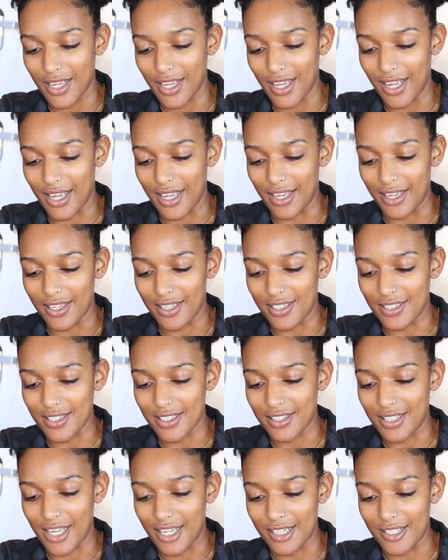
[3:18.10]
And
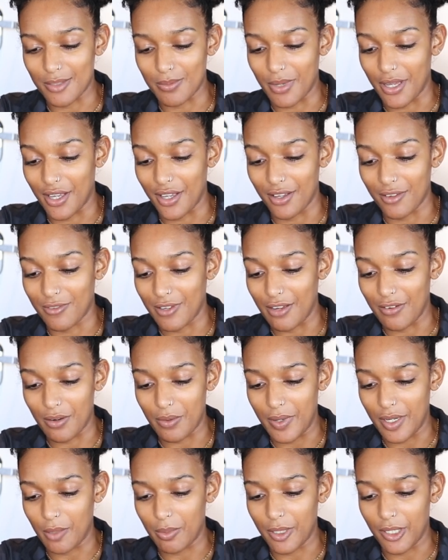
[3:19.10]
that is my
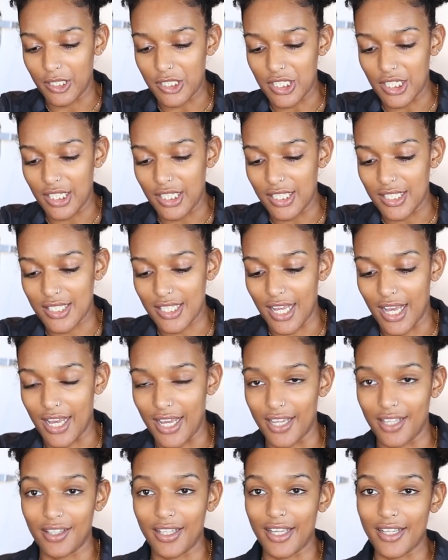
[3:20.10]
favorite way to purchase.
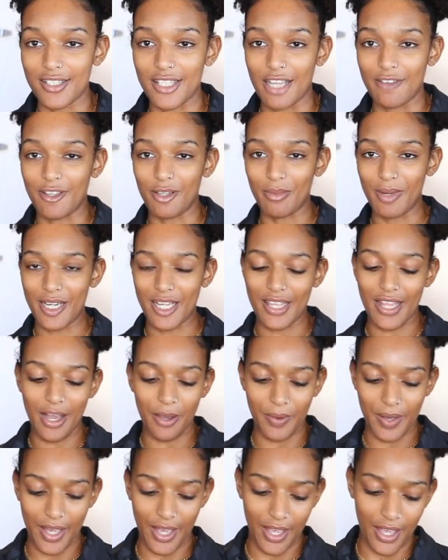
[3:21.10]
I like saving money
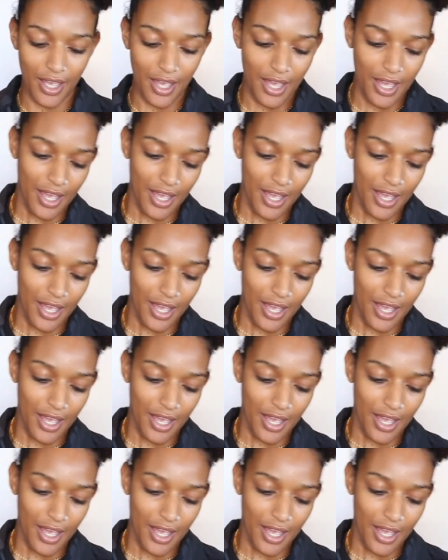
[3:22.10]
that way.